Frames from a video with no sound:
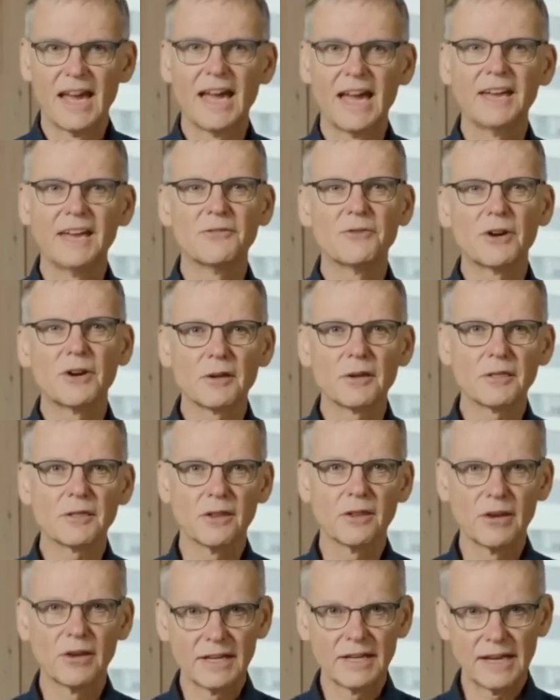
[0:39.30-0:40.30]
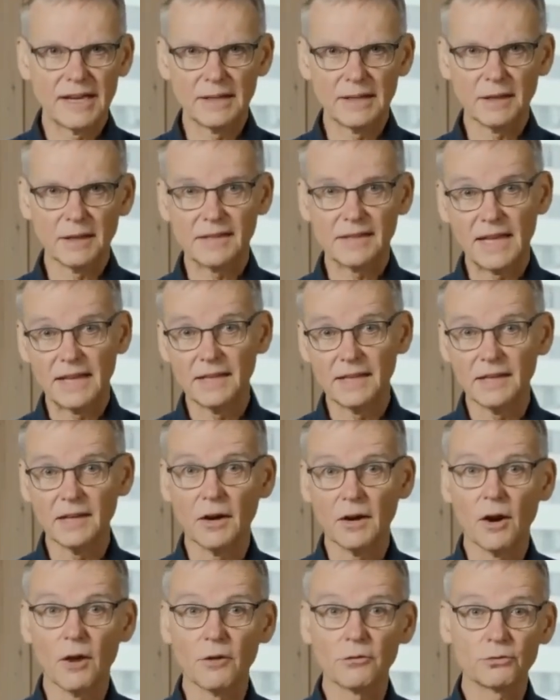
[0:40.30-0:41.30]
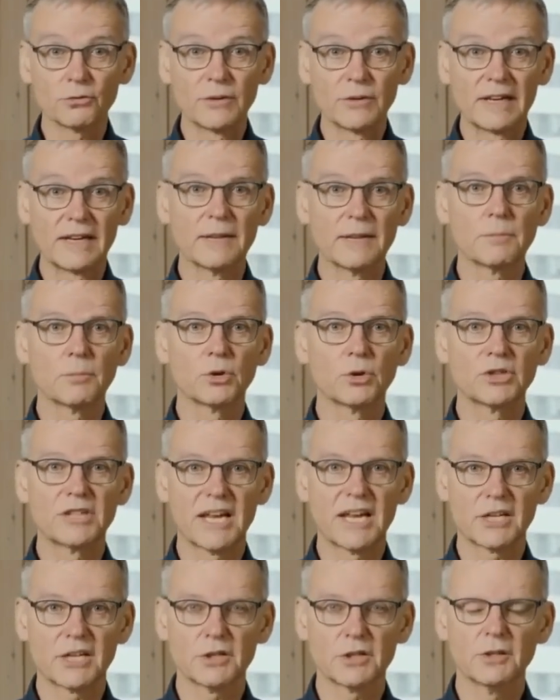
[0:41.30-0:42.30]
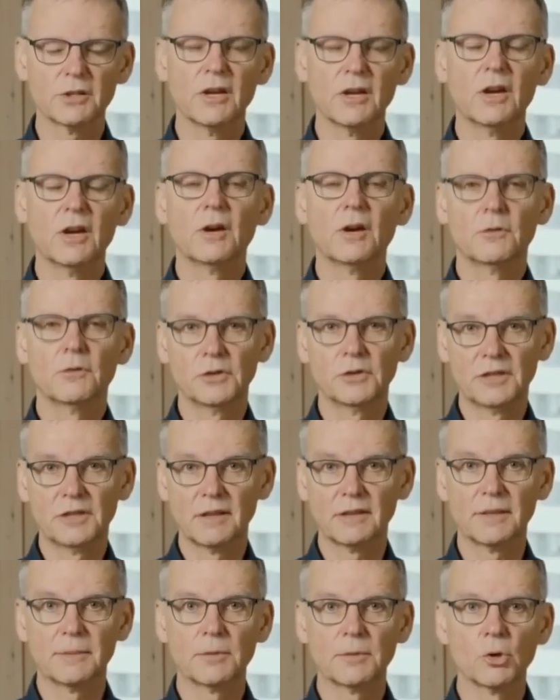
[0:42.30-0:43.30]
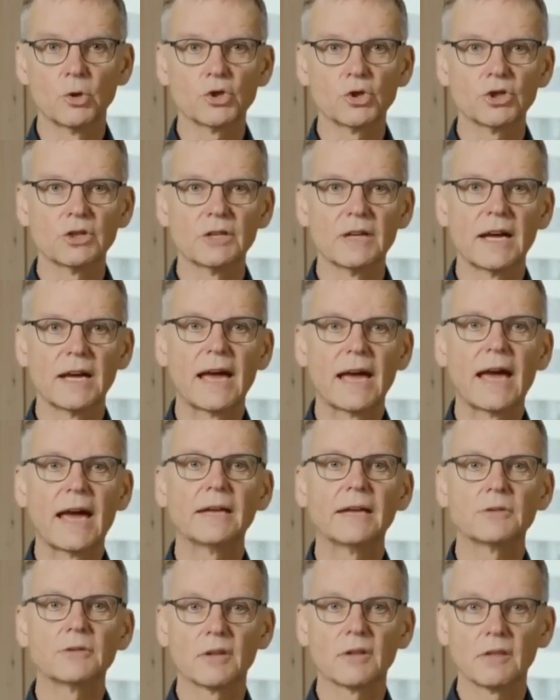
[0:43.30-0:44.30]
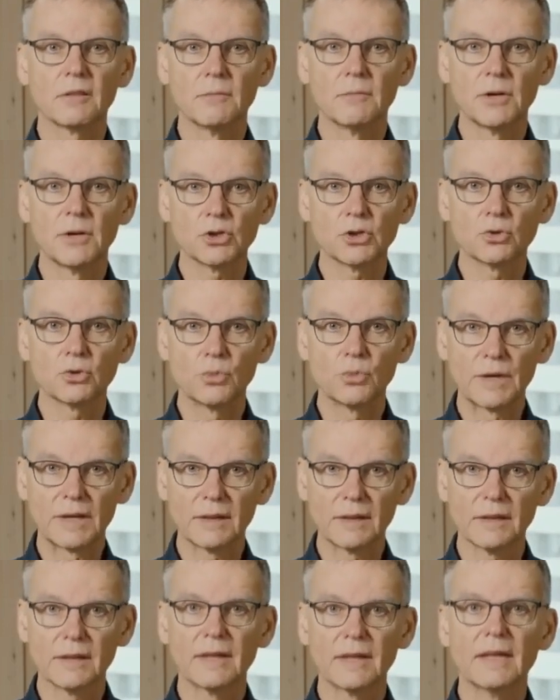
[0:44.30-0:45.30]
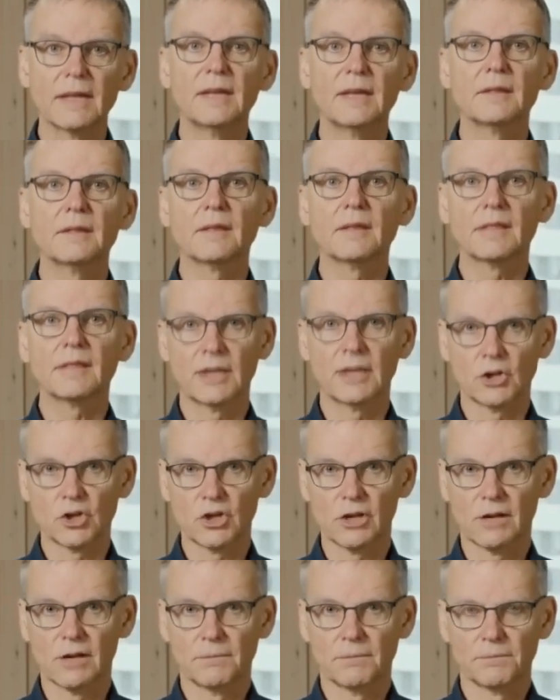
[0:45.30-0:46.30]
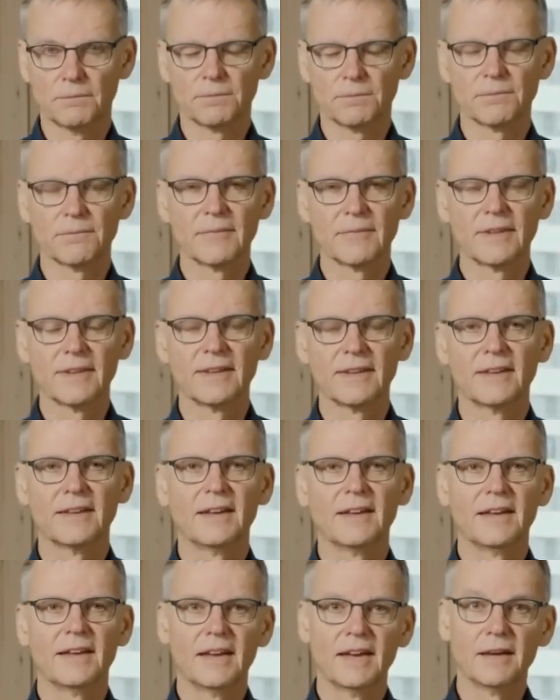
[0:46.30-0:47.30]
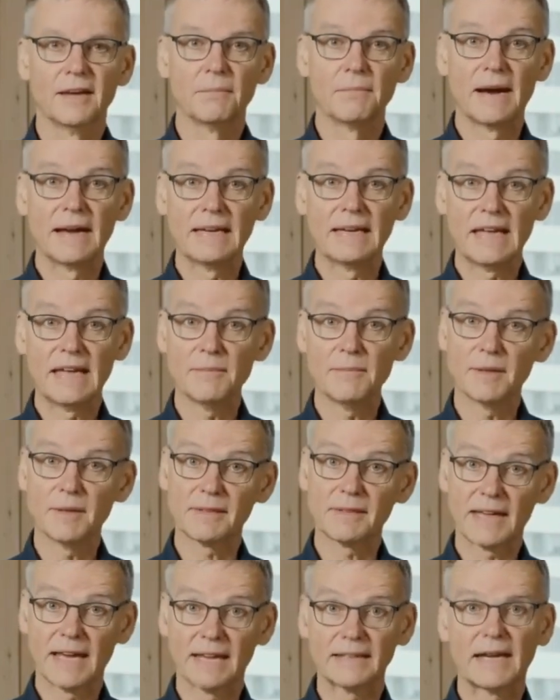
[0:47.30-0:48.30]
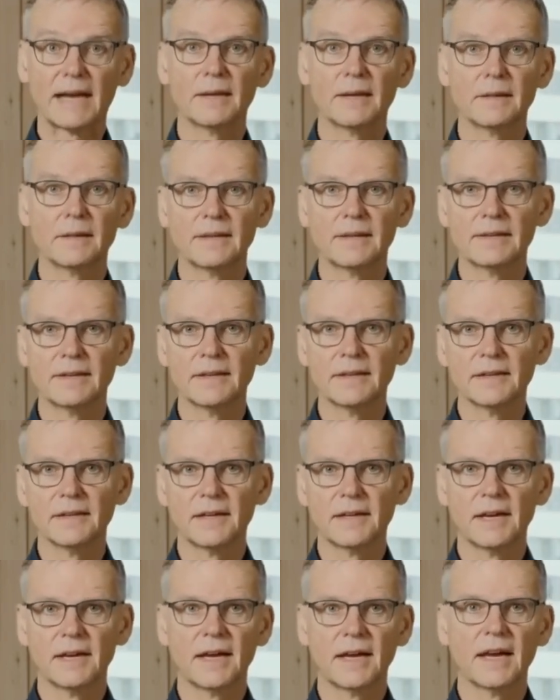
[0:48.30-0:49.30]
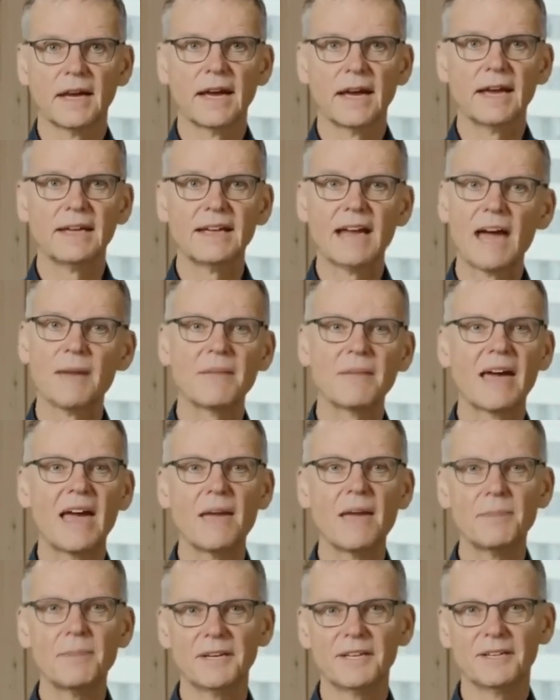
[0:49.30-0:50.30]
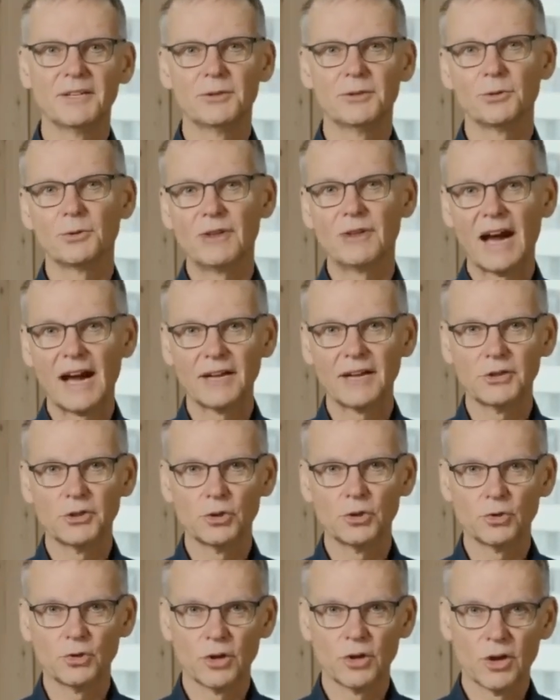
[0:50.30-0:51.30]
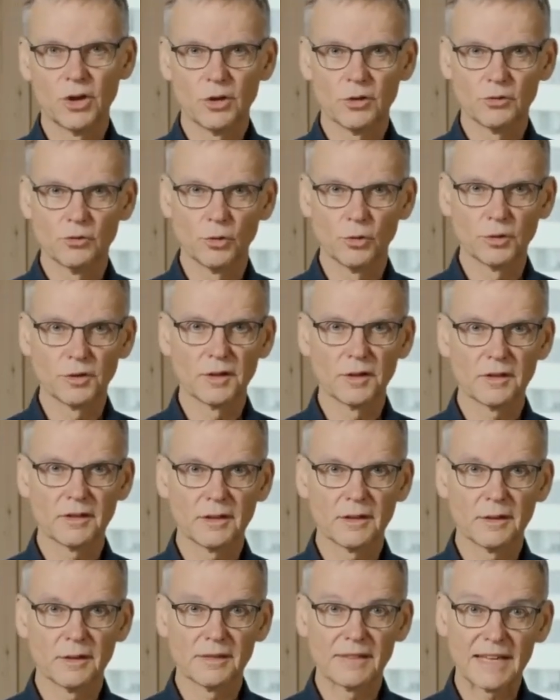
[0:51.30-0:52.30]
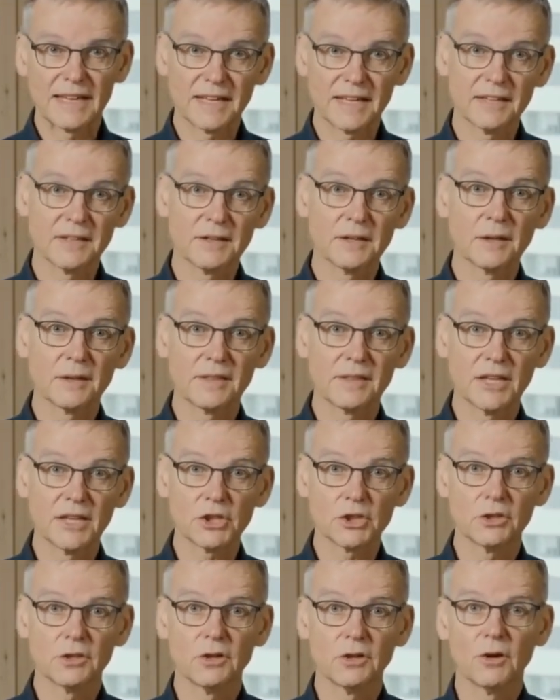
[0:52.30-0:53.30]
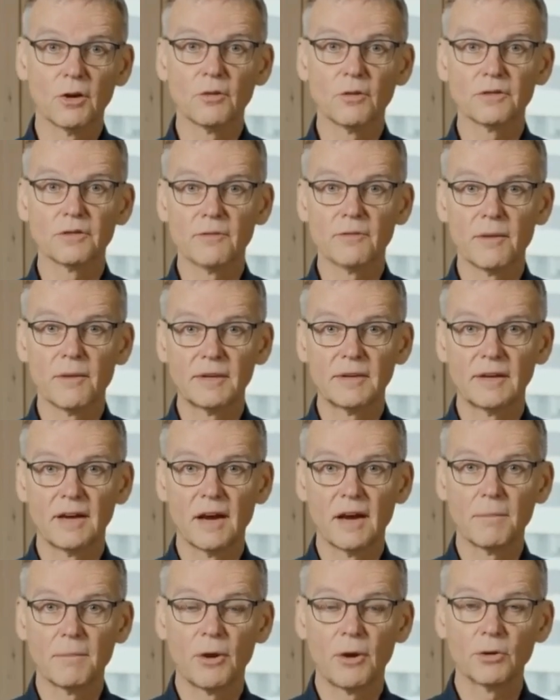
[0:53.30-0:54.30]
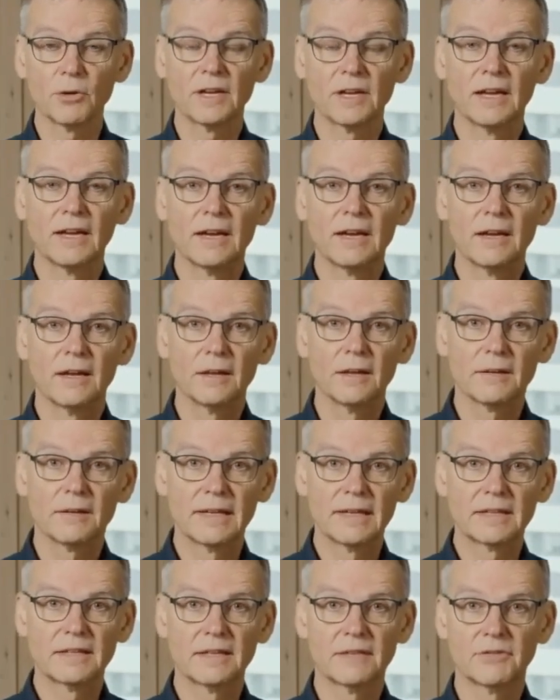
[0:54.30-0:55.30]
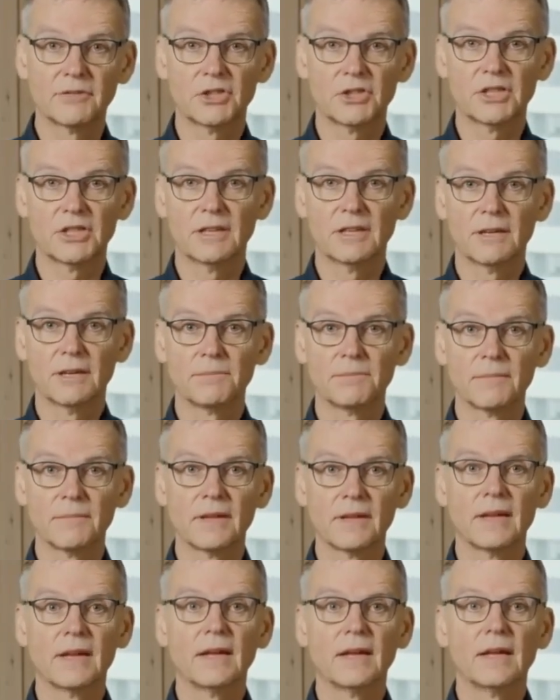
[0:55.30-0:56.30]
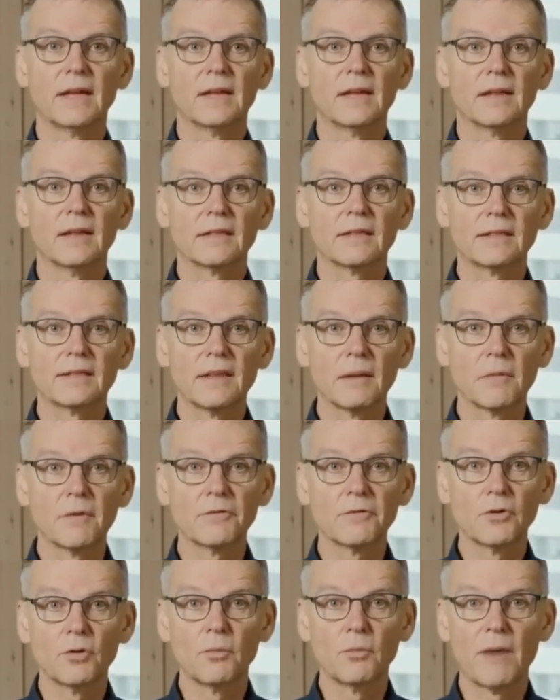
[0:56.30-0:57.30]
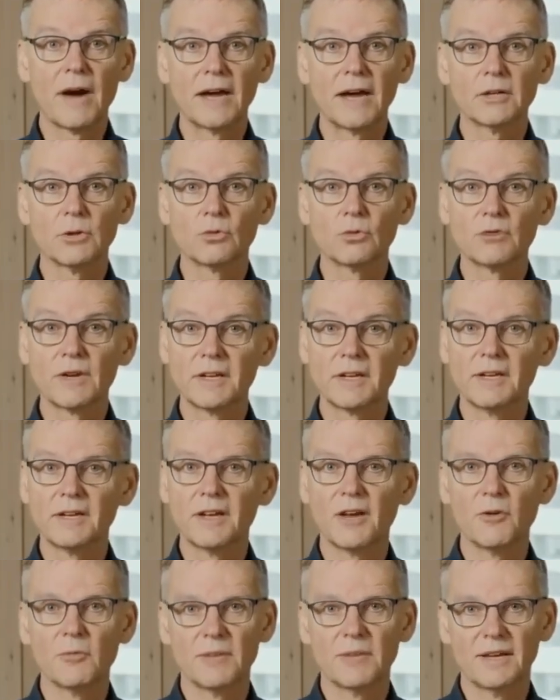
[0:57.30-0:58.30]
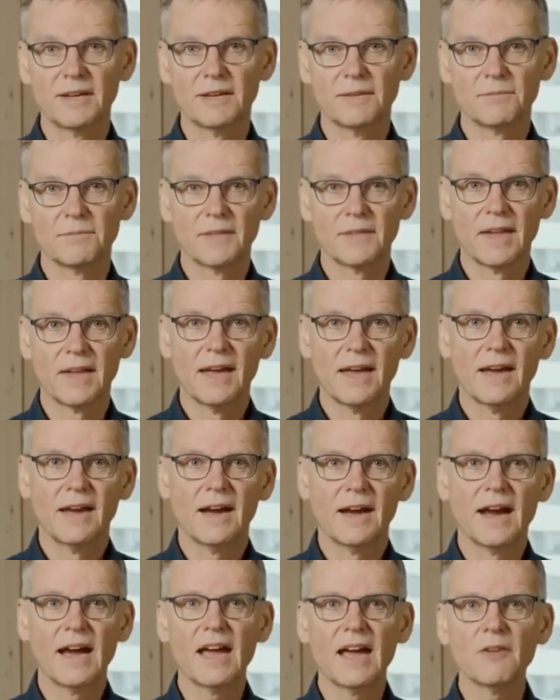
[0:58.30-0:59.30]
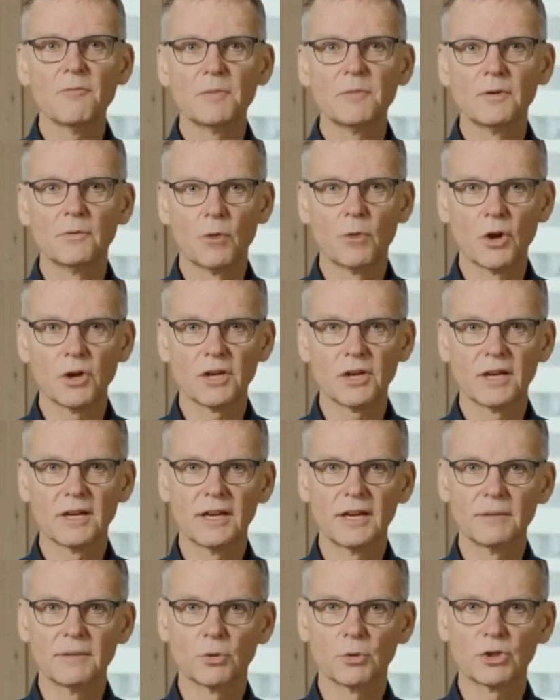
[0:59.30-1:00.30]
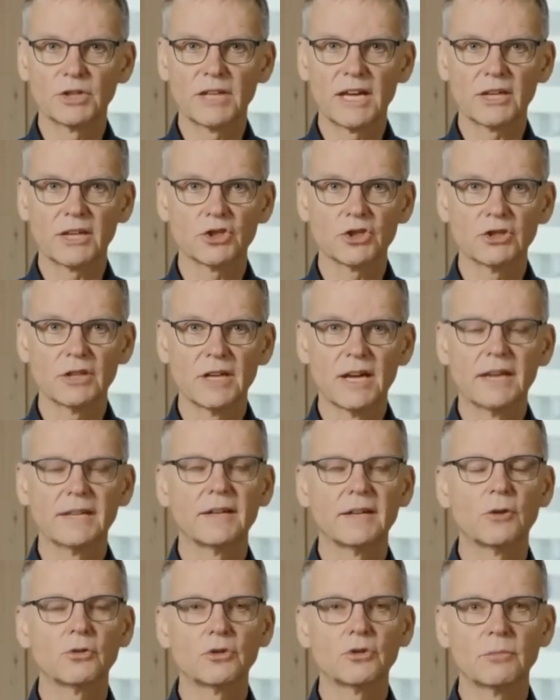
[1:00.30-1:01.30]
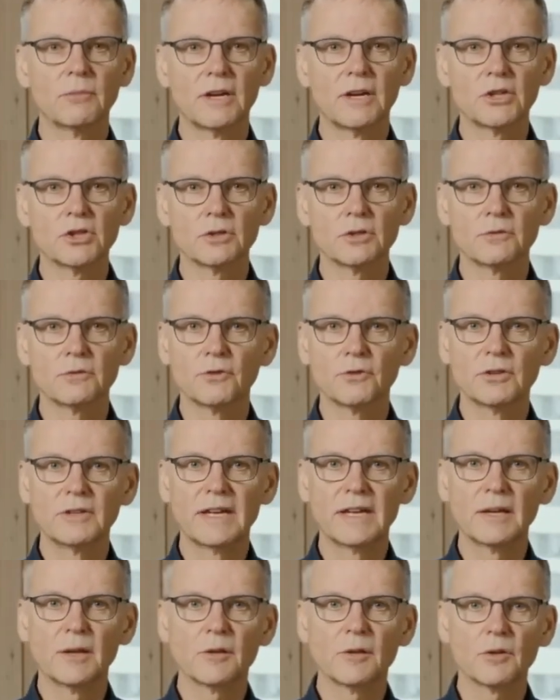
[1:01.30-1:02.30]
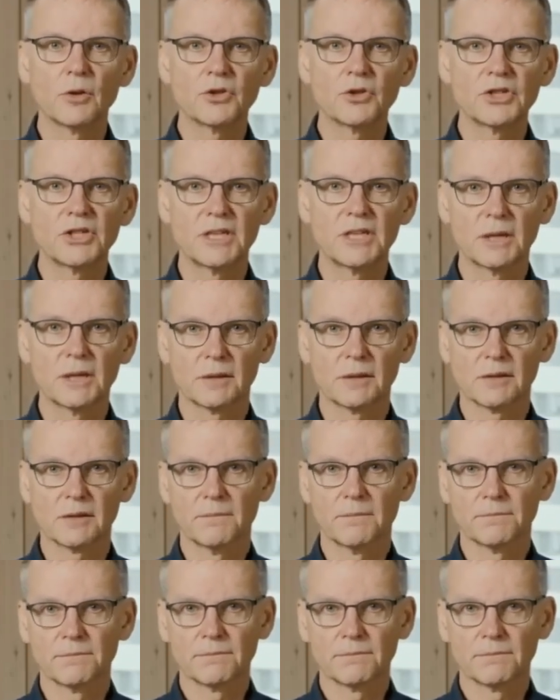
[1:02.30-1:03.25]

and where a solid understanding of relay protection for distribution and transmission grids is essential. My name is Gerd Einsiedler and I'm happy to guide you through this second session of the webinar about selectivity. Some of you might already know me. I have been working in protection and automation for nearly 30 years.